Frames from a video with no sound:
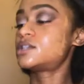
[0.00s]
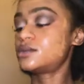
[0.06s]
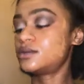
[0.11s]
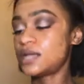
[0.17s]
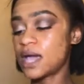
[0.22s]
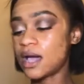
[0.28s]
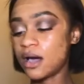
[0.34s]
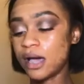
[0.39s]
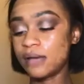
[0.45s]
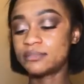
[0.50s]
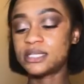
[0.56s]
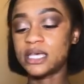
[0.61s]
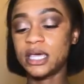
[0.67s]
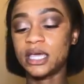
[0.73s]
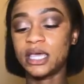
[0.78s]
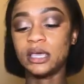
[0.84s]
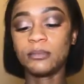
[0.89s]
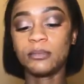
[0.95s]
So now I'm
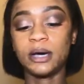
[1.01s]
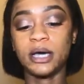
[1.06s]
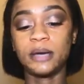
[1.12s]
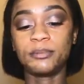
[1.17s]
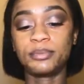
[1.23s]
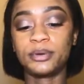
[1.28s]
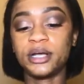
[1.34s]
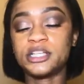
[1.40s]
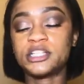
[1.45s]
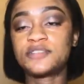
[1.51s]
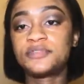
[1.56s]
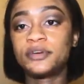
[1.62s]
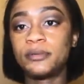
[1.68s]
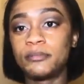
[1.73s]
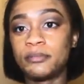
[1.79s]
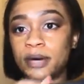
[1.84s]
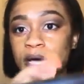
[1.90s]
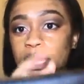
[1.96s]
taking my brush
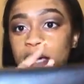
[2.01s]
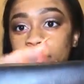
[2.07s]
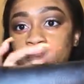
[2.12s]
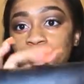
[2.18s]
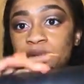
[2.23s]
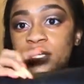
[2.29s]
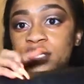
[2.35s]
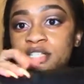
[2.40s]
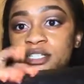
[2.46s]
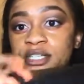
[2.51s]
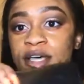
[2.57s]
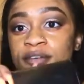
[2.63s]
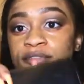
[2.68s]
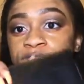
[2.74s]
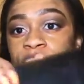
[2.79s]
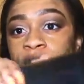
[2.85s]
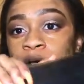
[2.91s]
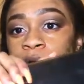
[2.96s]
from my brush
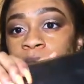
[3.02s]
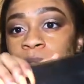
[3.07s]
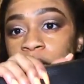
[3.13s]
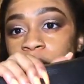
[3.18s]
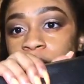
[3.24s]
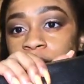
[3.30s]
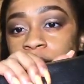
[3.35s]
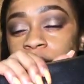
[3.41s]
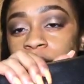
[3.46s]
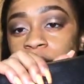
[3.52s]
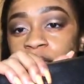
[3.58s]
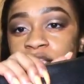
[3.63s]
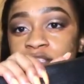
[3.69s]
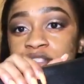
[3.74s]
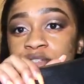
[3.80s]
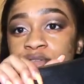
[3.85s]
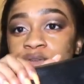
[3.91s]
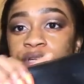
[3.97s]
set from AOA
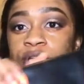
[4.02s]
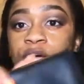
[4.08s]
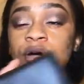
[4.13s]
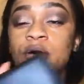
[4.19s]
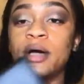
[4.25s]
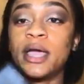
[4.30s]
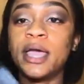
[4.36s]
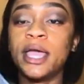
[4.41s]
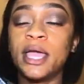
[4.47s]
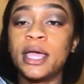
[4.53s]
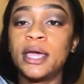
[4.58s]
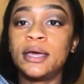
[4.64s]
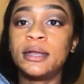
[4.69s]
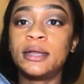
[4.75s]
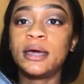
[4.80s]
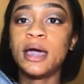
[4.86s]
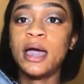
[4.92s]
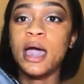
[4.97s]
Studio,
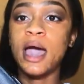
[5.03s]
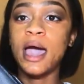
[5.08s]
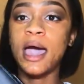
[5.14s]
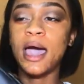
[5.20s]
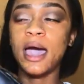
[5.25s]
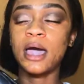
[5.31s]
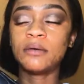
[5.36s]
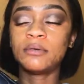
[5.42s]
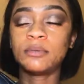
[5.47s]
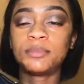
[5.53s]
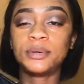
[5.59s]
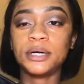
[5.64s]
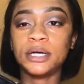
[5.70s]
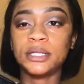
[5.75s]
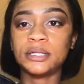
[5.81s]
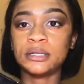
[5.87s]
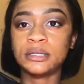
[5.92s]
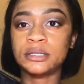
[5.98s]
and I will
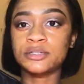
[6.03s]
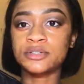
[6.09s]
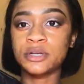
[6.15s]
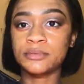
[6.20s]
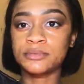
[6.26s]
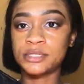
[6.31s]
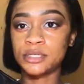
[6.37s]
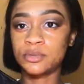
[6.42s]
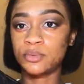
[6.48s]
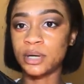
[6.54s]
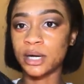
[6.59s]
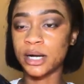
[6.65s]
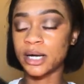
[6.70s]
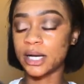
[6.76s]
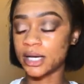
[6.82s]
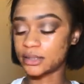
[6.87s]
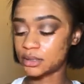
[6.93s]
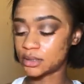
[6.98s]
put in the description where I
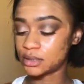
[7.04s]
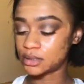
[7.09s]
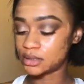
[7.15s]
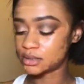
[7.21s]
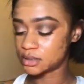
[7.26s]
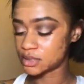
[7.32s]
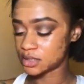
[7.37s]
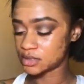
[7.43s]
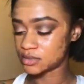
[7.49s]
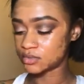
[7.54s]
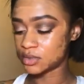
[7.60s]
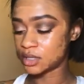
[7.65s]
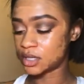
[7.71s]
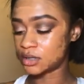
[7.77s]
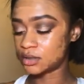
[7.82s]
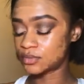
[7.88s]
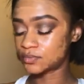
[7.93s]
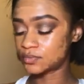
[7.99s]
got this as
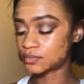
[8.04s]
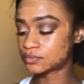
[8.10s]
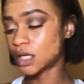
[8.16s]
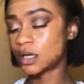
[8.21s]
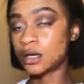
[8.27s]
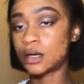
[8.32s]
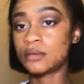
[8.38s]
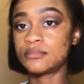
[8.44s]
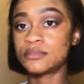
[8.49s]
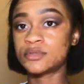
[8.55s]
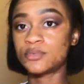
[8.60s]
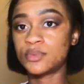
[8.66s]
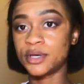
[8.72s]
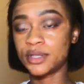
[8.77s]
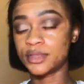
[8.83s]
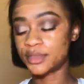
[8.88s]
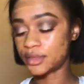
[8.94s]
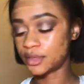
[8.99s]
well. It comes
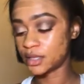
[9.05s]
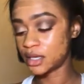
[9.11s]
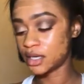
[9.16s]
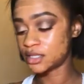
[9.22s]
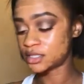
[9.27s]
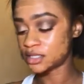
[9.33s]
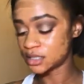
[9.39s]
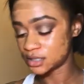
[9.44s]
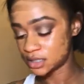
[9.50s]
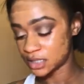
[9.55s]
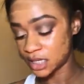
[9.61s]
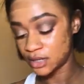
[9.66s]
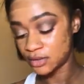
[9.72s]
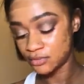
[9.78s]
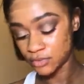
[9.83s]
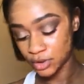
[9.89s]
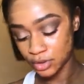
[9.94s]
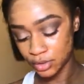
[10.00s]
with, it's a
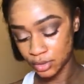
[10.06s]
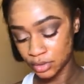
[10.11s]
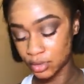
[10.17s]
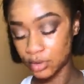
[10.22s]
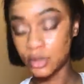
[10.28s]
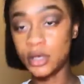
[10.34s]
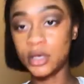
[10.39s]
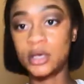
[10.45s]
10 roll,